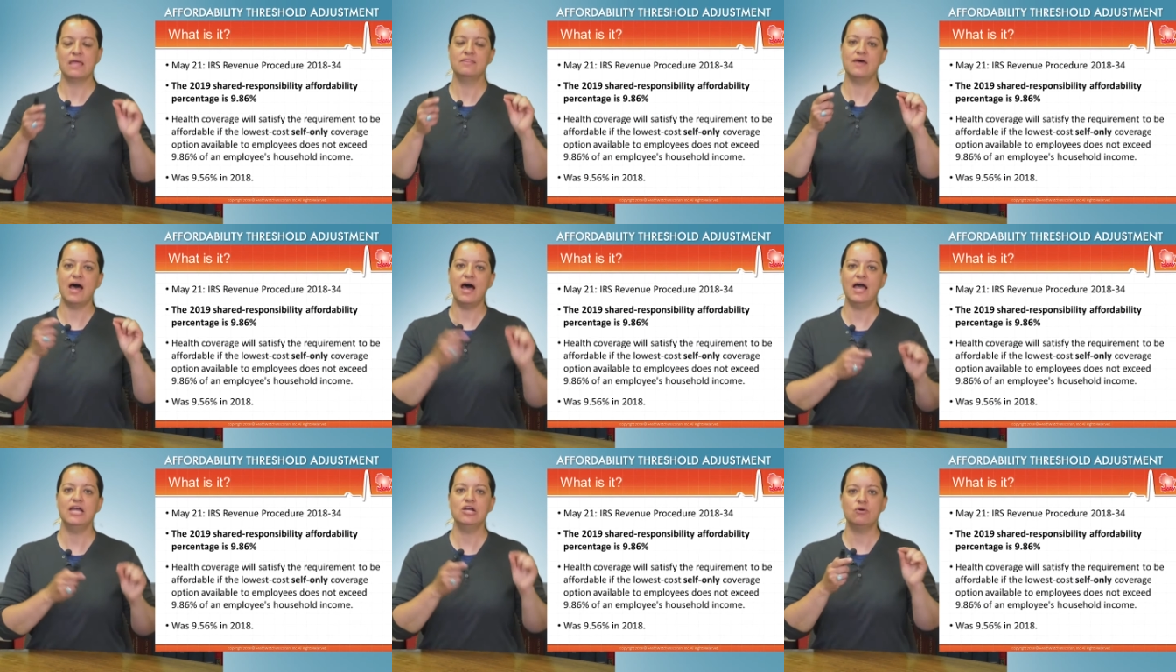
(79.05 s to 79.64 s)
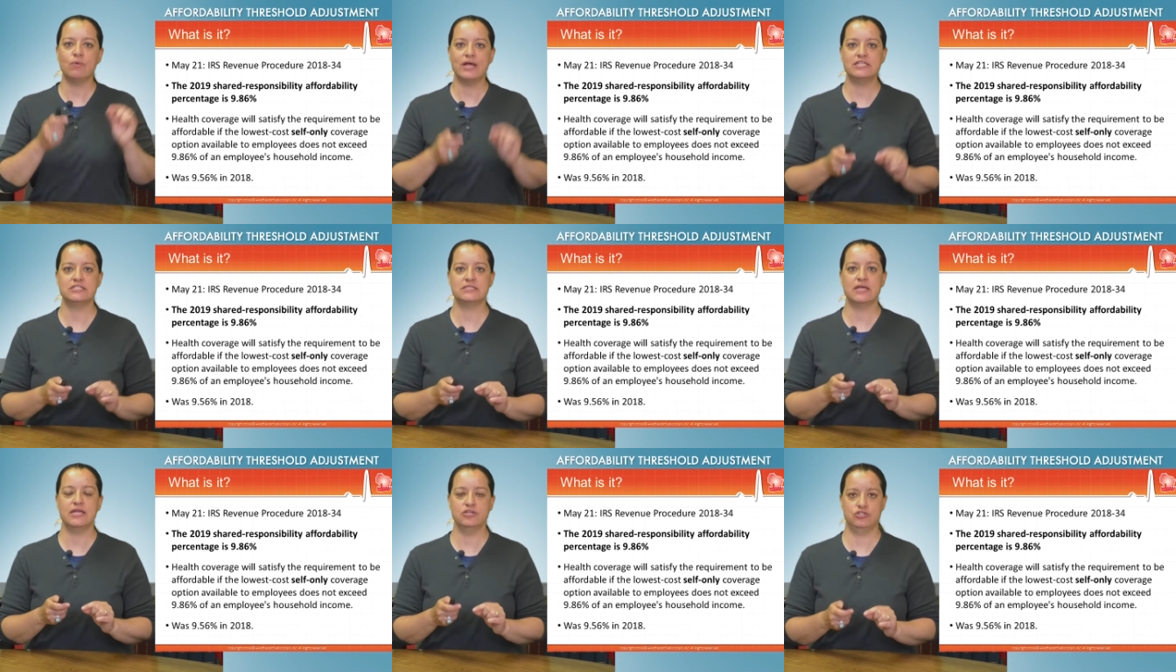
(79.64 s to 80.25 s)
The
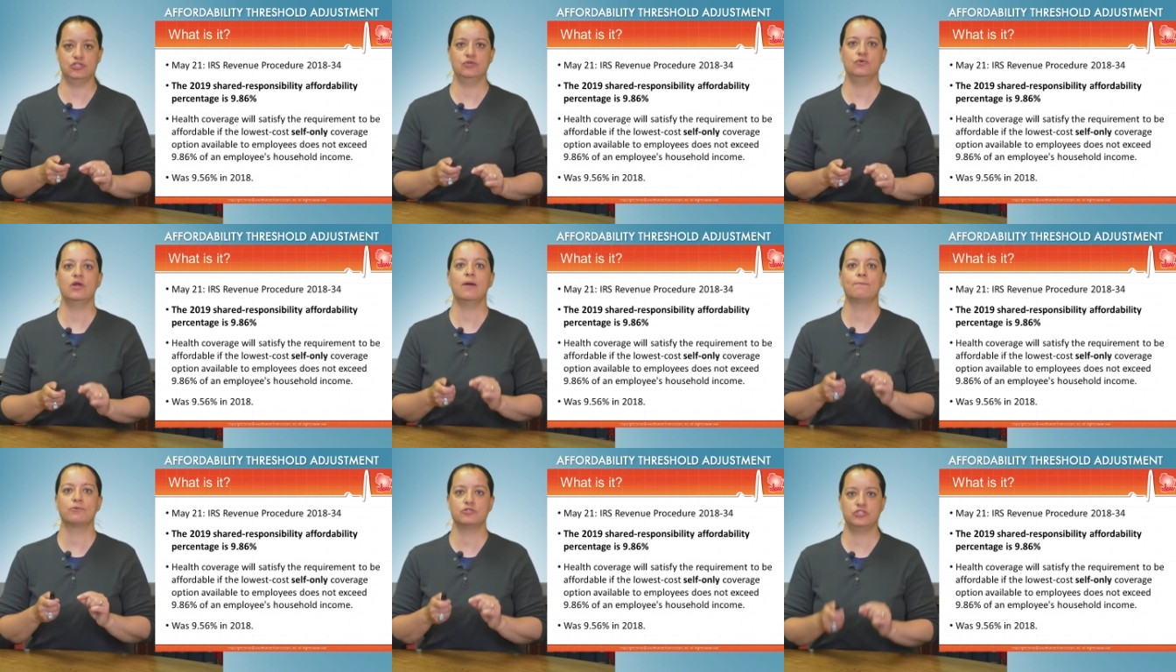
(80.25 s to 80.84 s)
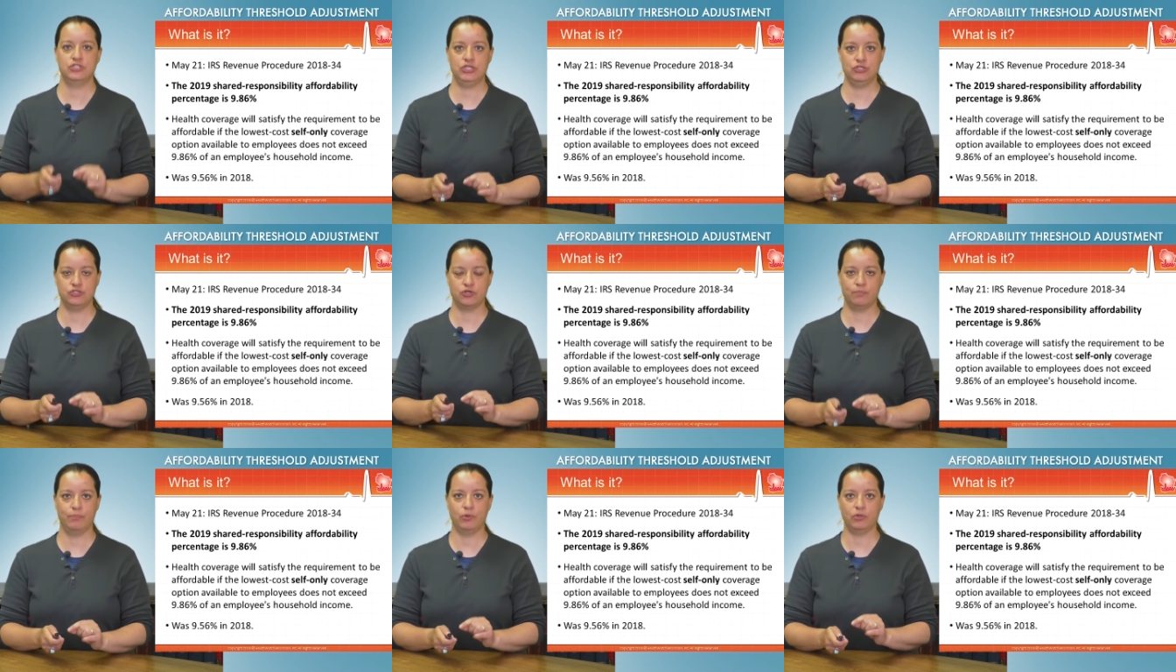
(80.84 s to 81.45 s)
IRS issued a
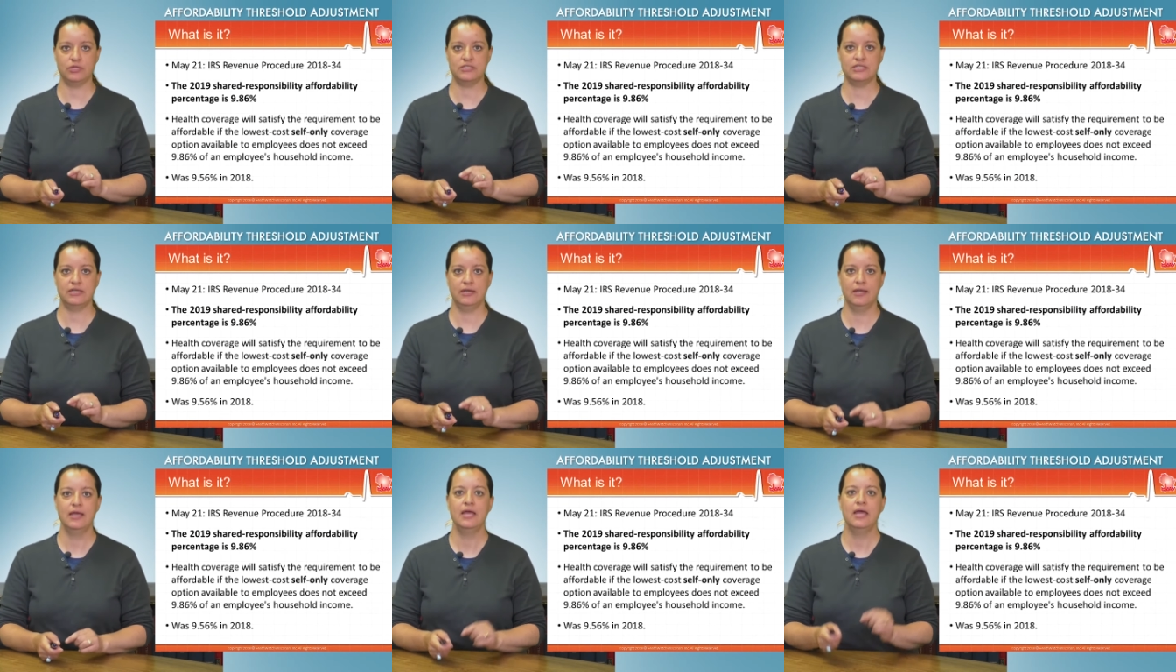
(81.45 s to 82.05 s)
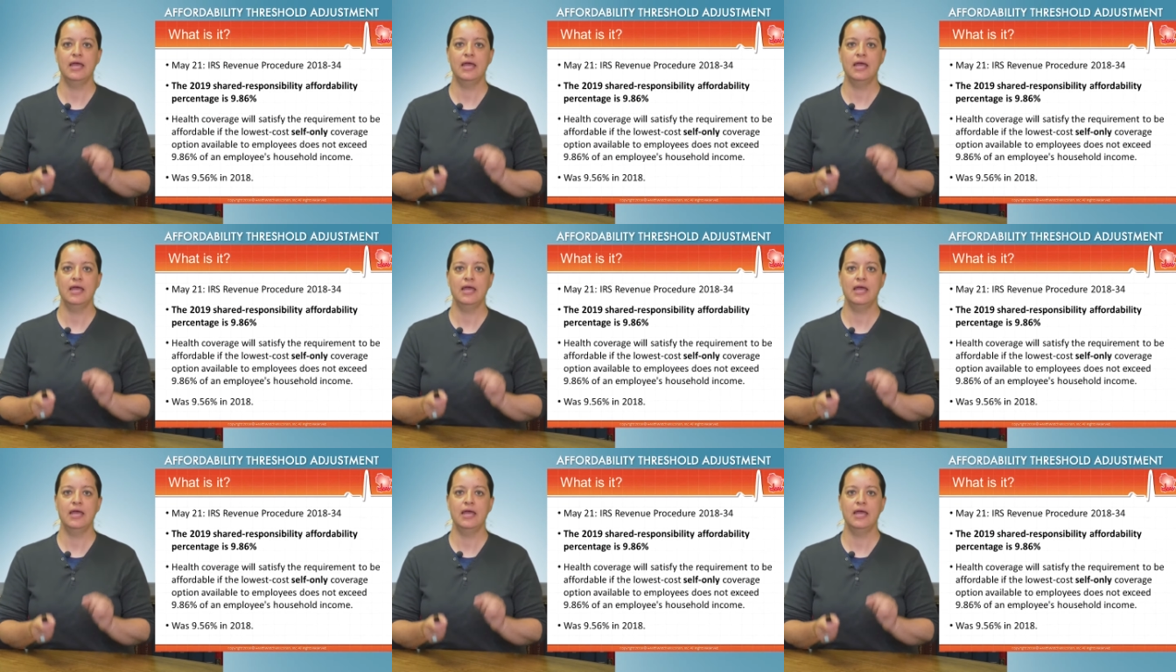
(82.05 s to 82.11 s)
procedure bulletin,